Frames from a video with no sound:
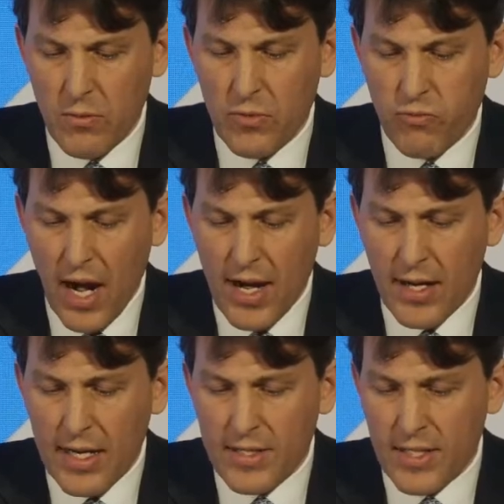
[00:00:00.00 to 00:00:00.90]
with
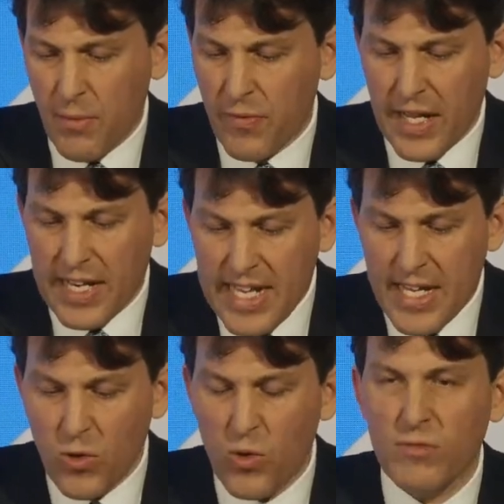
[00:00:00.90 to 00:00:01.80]
wrangling some of the
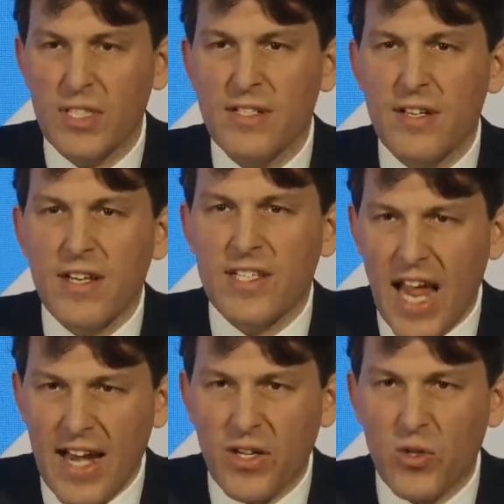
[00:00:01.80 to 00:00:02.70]
legal,
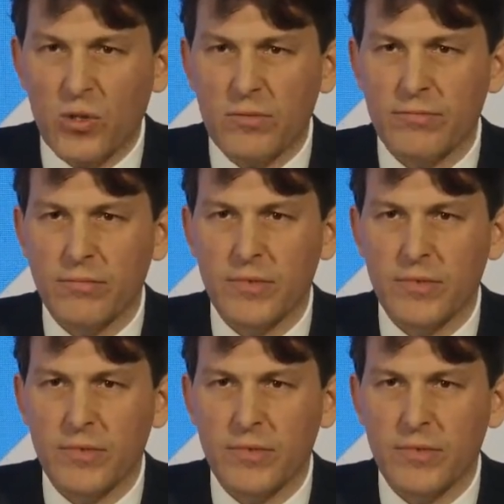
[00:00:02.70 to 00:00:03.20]
technical,